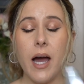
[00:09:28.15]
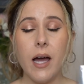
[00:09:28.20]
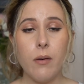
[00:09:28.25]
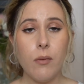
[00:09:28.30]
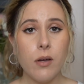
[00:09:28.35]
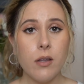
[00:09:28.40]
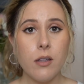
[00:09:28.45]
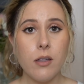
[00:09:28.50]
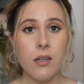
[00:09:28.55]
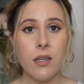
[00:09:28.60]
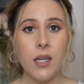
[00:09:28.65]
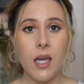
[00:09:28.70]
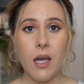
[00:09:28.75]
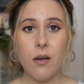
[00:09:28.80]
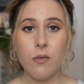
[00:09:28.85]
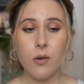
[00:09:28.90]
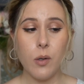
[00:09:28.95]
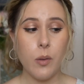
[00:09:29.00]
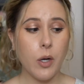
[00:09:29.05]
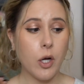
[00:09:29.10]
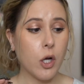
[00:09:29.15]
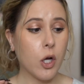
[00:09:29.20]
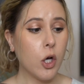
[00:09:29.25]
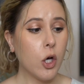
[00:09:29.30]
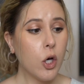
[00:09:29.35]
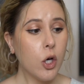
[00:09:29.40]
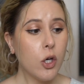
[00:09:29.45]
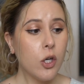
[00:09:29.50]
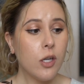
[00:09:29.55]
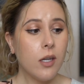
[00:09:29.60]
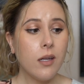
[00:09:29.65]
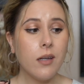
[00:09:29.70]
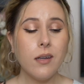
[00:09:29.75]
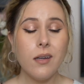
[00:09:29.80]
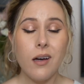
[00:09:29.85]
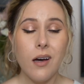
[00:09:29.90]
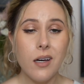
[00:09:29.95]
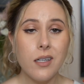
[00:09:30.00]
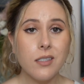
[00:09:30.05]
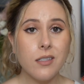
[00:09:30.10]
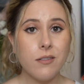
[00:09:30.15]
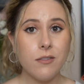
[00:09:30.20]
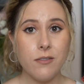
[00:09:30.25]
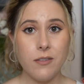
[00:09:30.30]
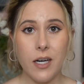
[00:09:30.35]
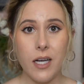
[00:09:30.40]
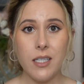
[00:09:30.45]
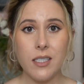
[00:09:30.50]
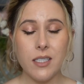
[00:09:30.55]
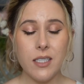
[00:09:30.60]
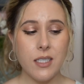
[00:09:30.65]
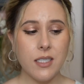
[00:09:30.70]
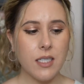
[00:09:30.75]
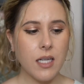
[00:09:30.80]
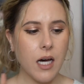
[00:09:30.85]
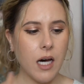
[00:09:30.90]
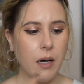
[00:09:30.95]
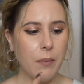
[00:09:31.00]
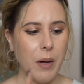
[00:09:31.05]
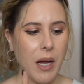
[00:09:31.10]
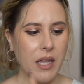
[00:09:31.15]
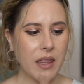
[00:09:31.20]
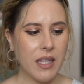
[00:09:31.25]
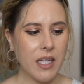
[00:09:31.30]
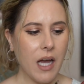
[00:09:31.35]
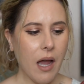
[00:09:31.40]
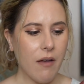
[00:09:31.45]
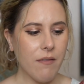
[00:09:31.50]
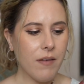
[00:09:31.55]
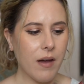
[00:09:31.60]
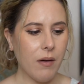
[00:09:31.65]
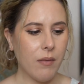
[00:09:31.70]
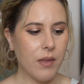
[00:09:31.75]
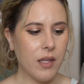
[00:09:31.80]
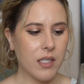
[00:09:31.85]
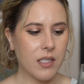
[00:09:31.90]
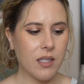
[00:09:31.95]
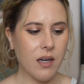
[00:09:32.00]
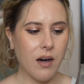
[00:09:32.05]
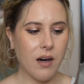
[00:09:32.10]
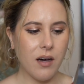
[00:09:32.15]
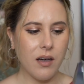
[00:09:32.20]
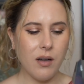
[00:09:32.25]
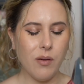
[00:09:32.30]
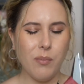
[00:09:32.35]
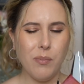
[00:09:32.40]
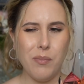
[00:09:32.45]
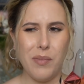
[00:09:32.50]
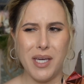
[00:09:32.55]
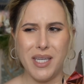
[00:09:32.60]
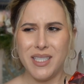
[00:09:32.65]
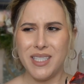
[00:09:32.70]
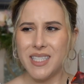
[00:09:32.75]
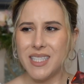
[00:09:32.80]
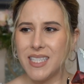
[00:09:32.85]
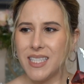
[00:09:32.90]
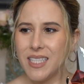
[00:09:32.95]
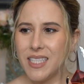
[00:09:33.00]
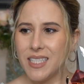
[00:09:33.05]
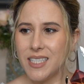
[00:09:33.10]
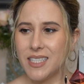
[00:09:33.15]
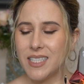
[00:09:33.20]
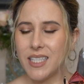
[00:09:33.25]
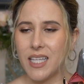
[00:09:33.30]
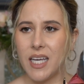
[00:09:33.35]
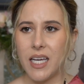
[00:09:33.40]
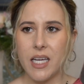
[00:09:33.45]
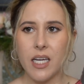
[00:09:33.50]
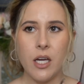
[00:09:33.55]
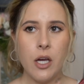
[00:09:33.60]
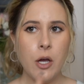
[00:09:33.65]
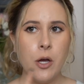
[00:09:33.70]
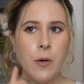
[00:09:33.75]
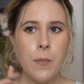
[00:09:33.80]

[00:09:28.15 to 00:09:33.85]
I went looking everywhere, could not find it. I think I found this on Macy's, like